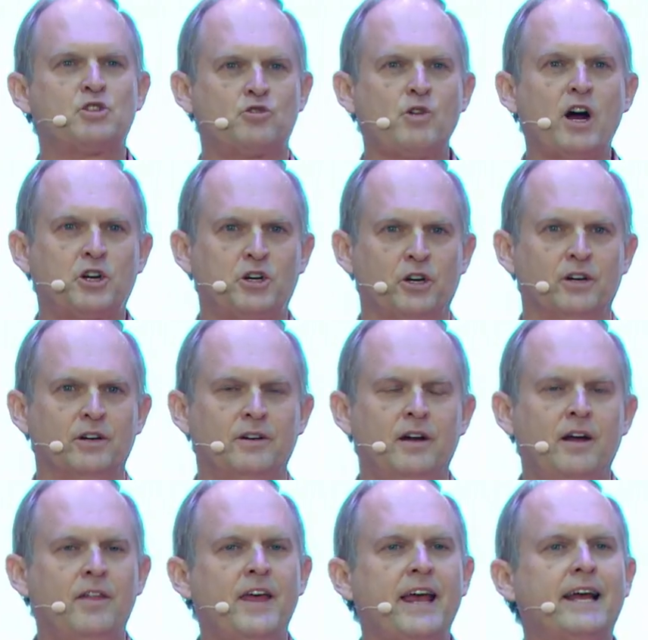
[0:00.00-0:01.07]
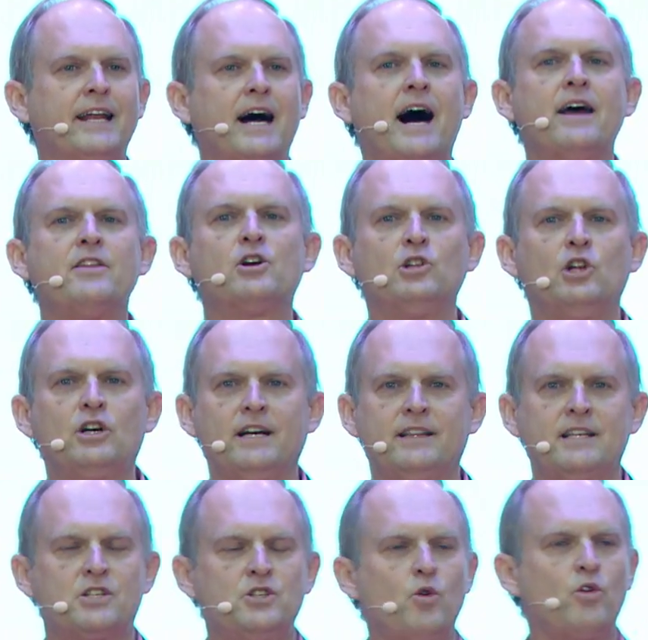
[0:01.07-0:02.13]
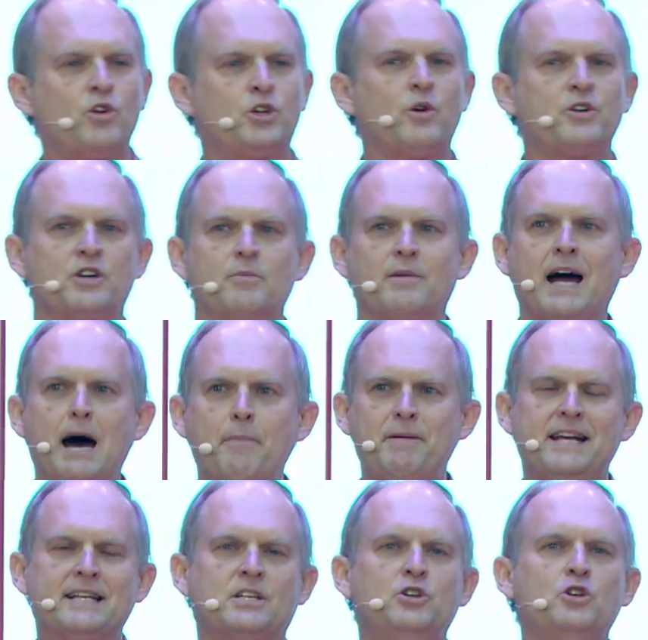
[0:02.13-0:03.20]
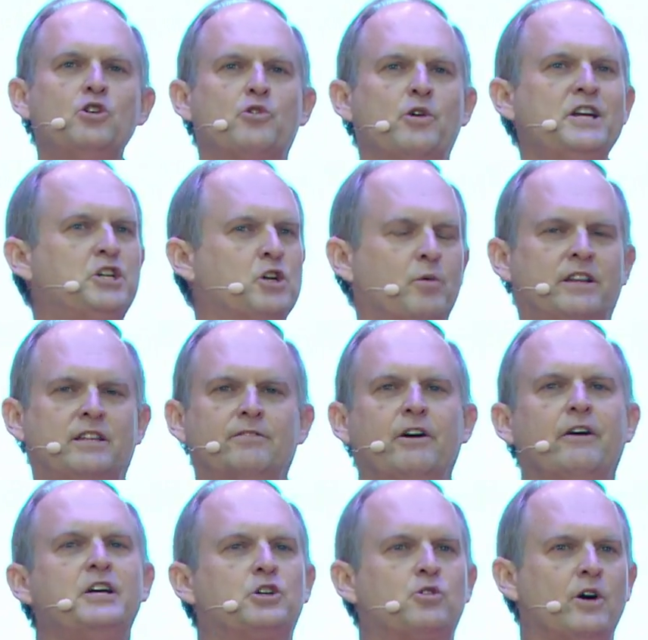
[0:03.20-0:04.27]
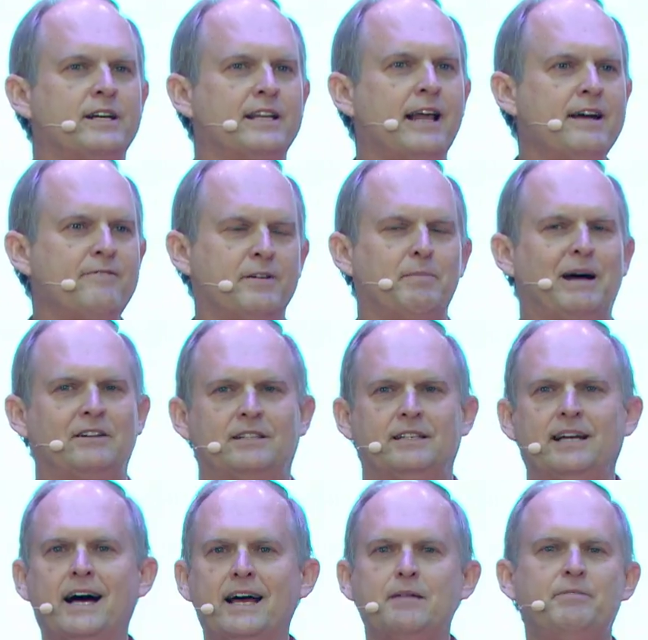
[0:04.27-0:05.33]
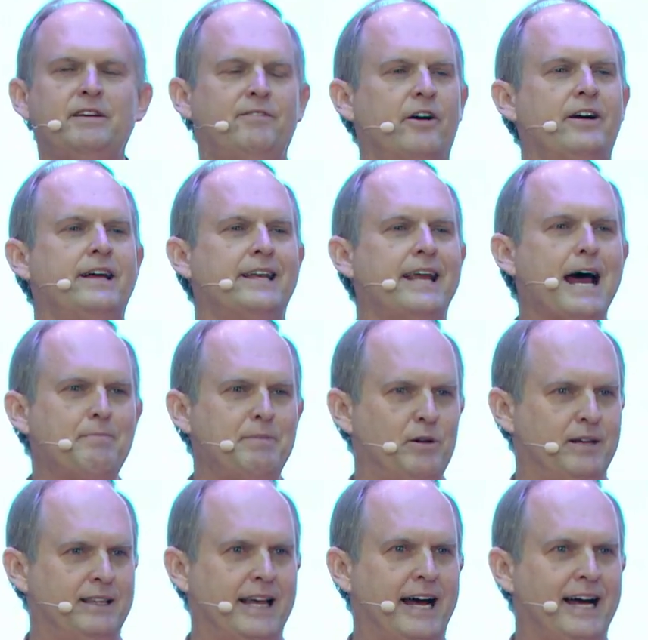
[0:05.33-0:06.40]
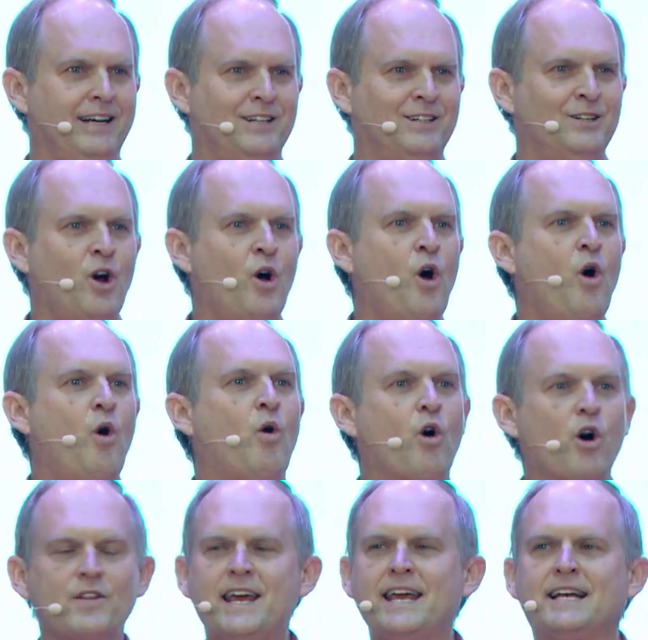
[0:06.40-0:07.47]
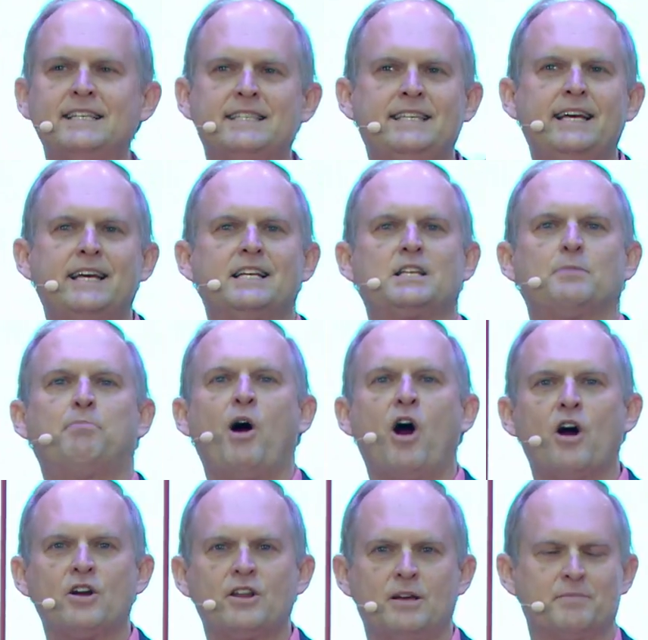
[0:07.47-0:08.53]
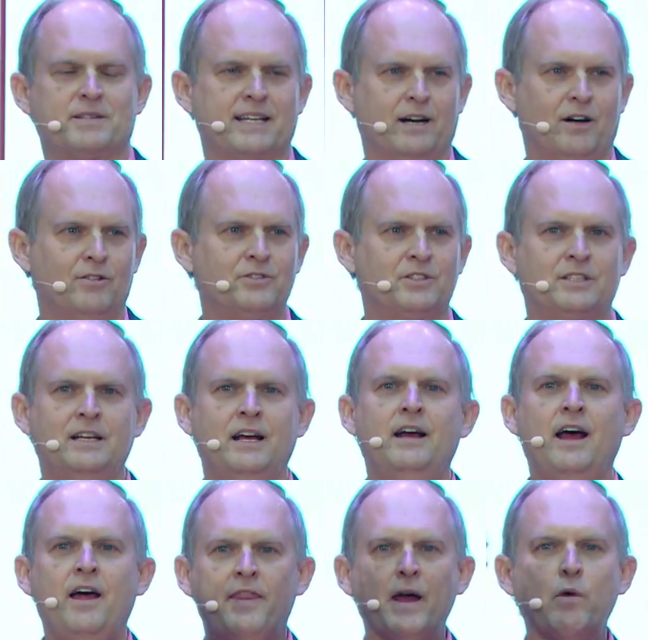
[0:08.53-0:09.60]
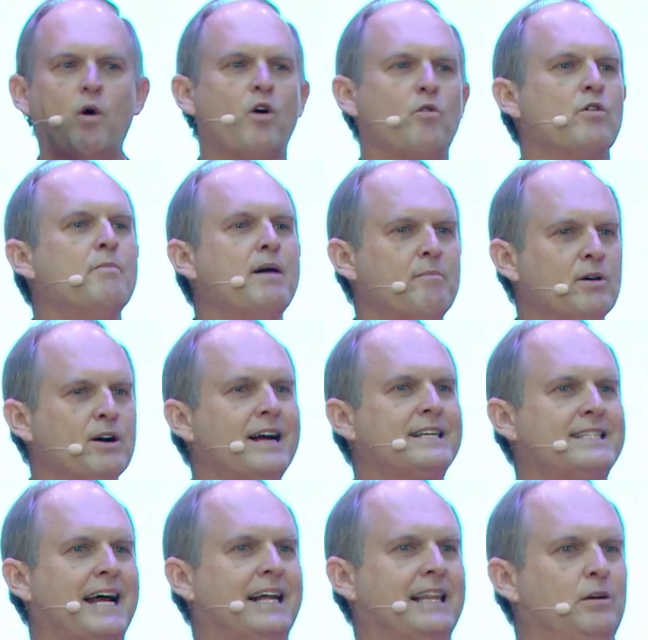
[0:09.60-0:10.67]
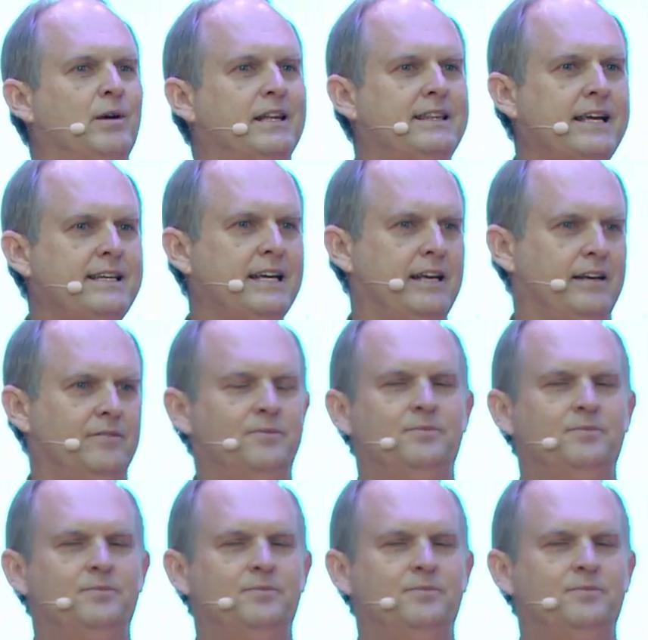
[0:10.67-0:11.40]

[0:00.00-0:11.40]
structure. They can either look at this no short-term copy as a new creature with a very short life about to die and be very unhappy with that, or they can see it as a part of themselves. They won't remember exactly what they did.